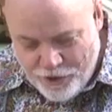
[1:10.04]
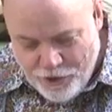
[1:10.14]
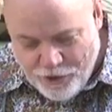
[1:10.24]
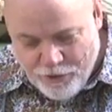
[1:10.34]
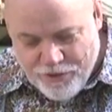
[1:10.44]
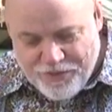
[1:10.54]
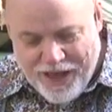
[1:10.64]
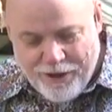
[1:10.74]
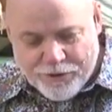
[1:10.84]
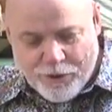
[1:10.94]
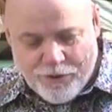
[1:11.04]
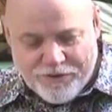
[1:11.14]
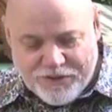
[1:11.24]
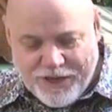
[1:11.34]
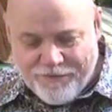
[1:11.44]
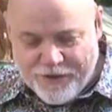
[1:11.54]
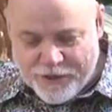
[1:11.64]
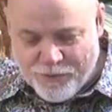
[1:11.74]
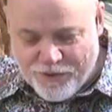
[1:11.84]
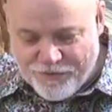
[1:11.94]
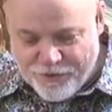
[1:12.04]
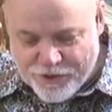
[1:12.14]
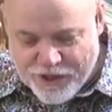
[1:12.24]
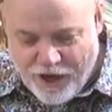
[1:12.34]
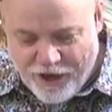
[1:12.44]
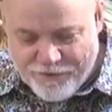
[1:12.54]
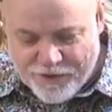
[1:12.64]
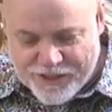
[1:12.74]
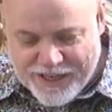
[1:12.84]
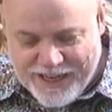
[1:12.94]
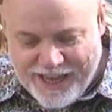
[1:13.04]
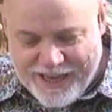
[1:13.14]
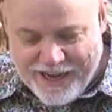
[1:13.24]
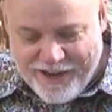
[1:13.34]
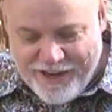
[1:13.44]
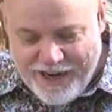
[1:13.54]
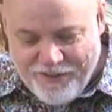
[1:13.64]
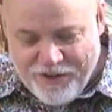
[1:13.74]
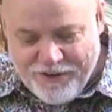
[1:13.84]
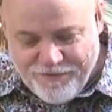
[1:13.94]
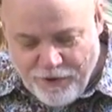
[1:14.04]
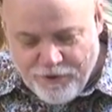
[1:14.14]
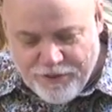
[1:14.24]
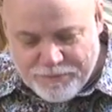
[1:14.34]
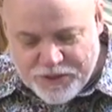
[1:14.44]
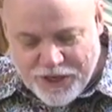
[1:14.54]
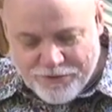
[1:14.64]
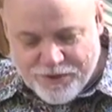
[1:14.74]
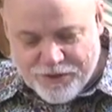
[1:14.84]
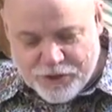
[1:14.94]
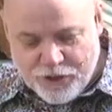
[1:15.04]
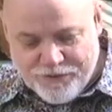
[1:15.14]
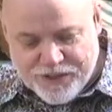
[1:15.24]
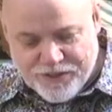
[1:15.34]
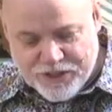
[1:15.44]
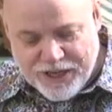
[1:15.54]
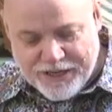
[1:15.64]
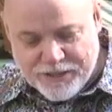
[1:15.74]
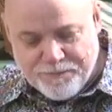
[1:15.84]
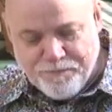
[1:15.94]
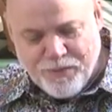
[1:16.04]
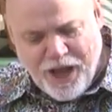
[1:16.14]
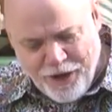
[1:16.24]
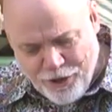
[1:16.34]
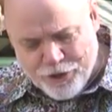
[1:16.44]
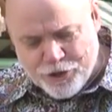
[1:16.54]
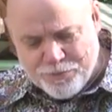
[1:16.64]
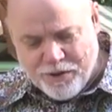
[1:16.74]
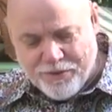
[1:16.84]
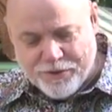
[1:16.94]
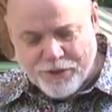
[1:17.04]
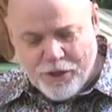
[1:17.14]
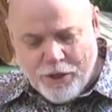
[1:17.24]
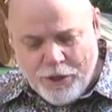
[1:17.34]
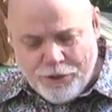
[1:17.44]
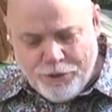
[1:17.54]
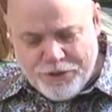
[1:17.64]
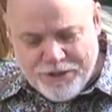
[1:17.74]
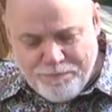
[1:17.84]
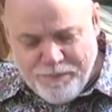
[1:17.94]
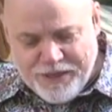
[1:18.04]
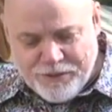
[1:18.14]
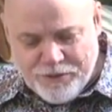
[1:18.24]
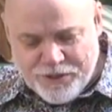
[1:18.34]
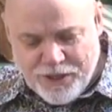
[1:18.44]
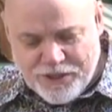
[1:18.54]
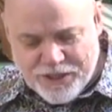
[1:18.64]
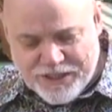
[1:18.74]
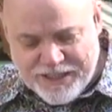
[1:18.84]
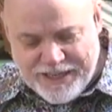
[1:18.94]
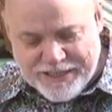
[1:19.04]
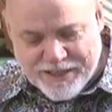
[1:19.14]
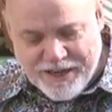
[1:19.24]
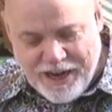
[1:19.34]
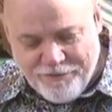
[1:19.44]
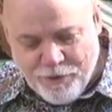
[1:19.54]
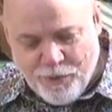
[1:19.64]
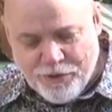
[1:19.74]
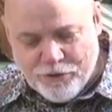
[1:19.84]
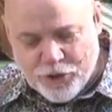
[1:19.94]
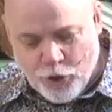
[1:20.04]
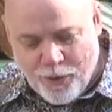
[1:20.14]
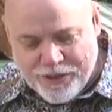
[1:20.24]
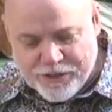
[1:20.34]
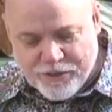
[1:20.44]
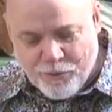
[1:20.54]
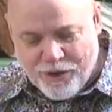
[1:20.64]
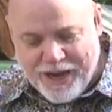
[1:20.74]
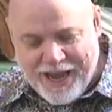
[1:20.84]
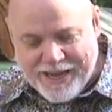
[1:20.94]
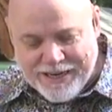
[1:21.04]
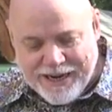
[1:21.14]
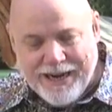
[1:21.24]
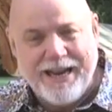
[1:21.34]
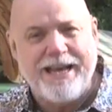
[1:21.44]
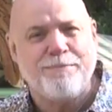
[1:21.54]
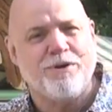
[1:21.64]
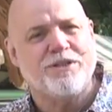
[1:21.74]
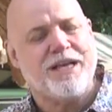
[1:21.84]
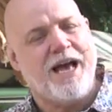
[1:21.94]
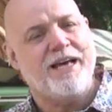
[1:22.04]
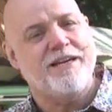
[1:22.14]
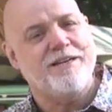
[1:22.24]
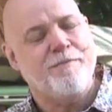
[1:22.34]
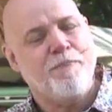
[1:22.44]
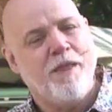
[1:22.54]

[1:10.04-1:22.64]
You know that the household of Stephanas were the first converts in Achaia, and they devoted themselves to the service of the saints. I urge you, brothers, to submit to such as these and to everyone who joins in the work and labors at it.